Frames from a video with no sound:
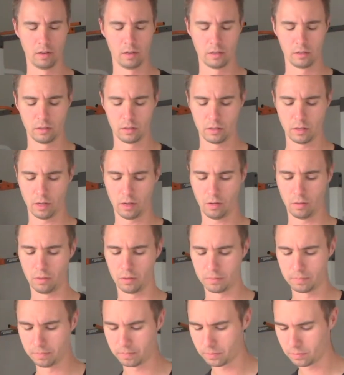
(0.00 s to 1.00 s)
So
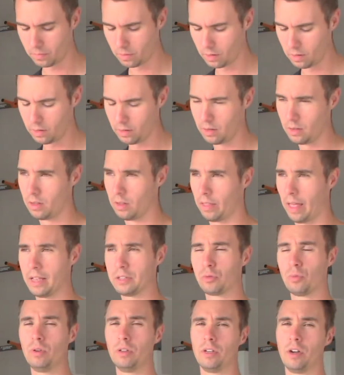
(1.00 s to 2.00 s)
that's
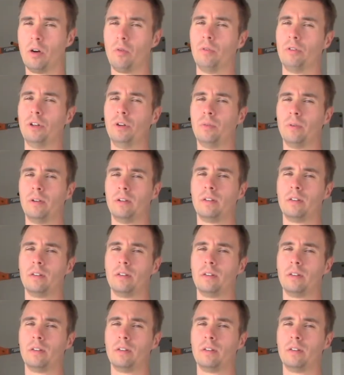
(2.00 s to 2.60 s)
really all we're doing.